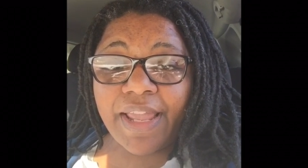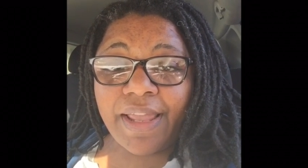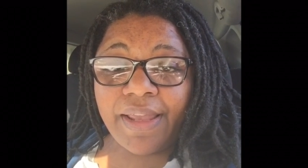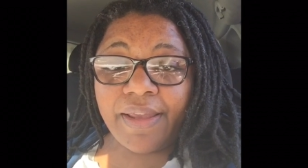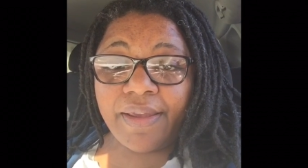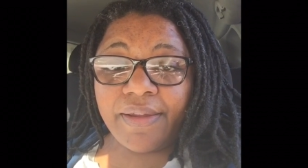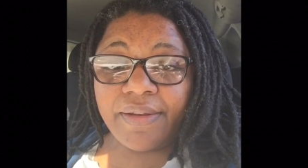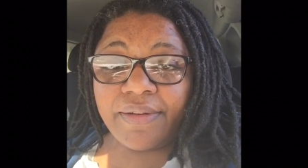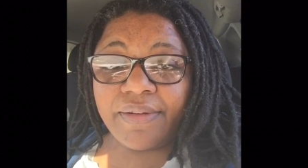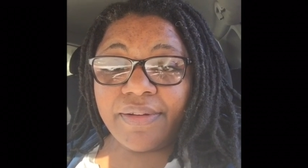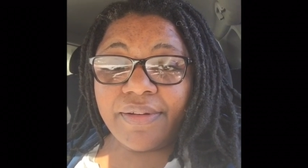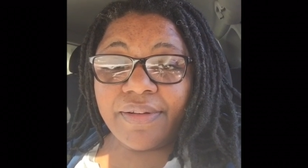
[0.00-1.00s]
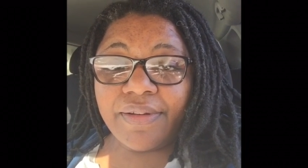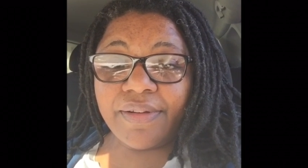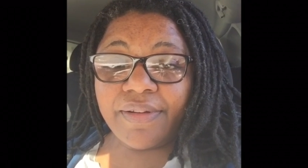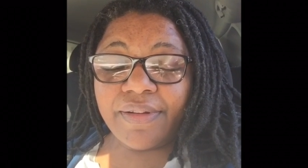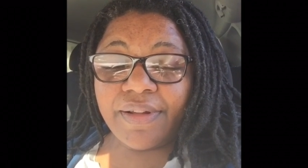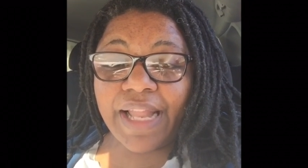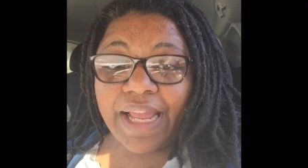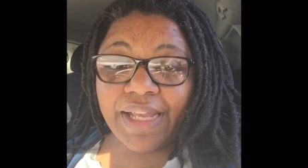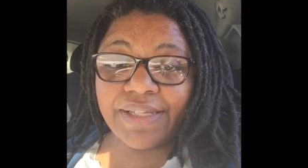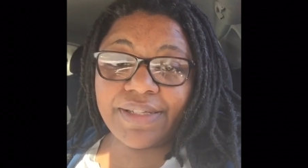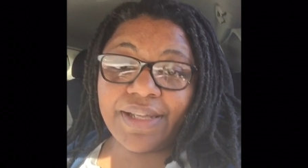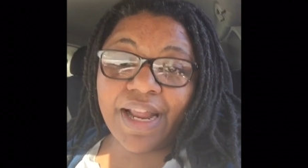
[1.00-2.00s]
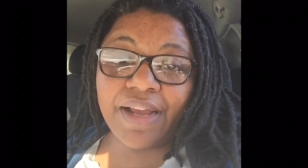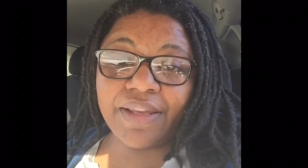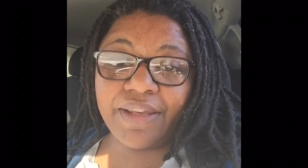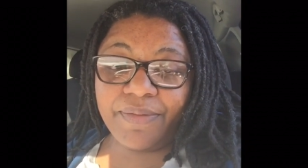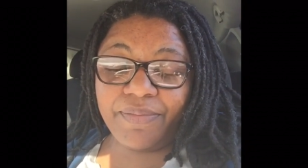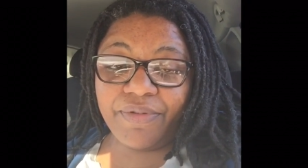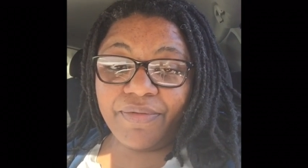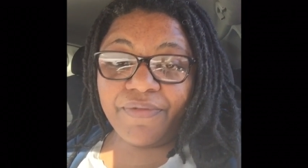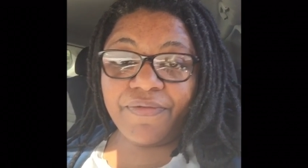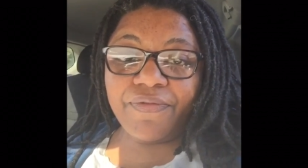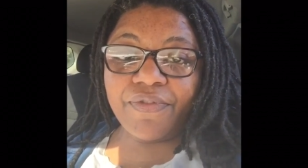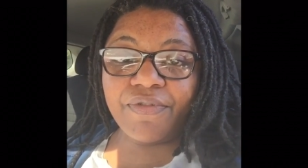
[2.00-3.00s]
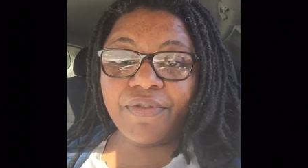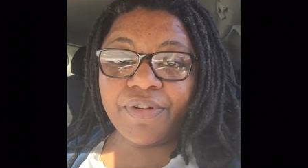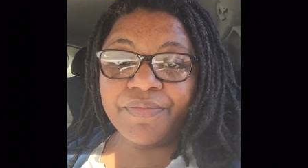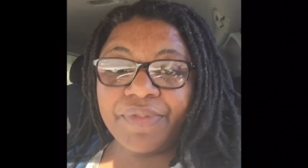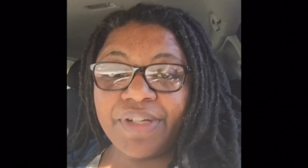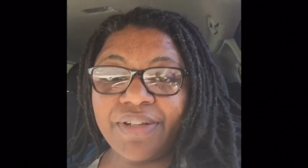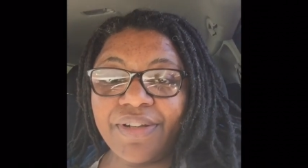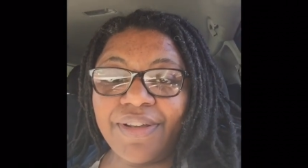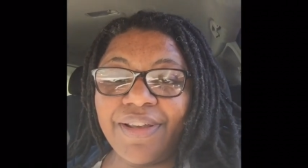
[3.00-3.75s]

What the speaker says: And like I said, I'll keep you informed.